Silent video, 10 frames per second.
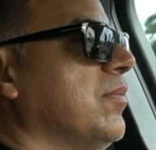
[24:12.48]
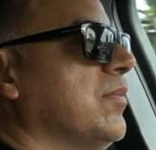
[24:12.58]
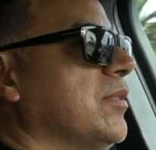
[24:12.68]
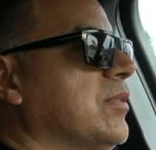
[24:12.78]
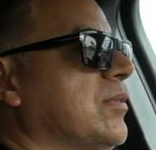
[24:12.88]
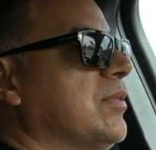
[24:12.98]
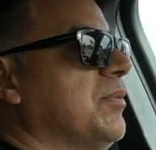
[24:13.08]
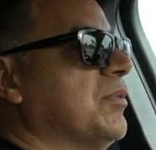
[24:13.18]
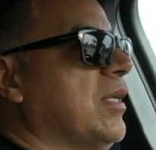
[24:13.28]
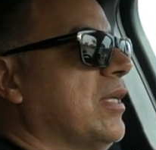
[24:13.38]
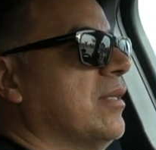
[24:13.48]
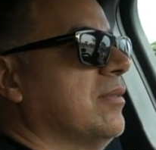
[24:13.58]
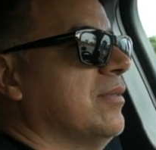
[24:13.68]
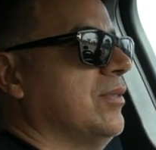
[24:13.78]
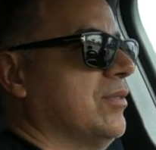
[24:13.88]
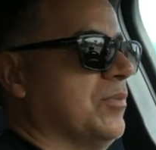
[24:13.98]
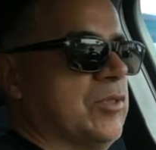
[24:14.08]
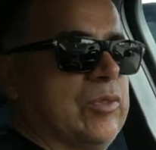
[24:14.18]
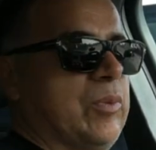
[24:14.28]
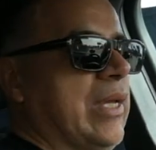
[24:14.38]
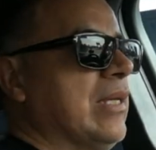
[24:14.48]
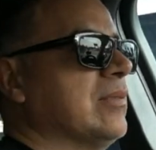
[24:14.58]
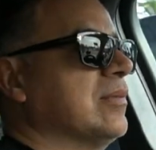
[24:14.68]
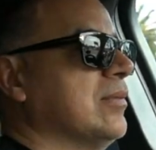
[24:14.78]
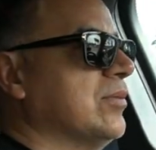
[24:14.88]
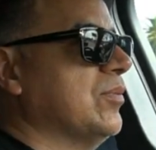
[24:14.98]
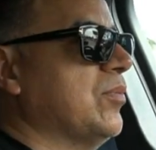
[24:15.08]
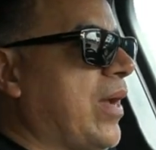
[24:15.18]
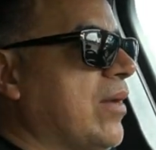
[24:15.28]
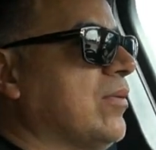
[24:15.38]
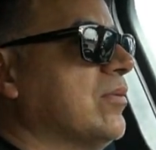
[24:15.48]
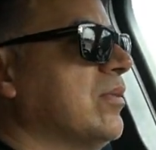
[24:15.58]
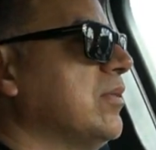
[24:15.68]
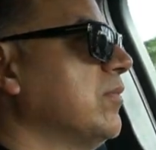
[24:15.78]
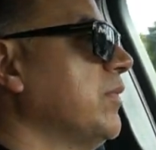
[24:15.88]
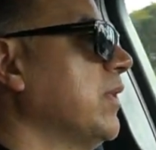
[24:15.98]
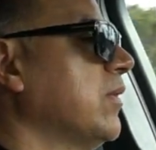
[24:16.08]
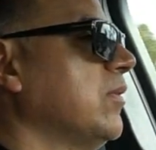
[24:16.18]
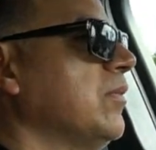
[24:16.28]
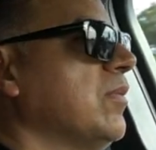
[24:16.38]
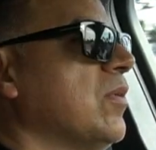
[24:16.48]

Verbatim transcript: So it seems like there's some squeaks and some rattles in this vehicle.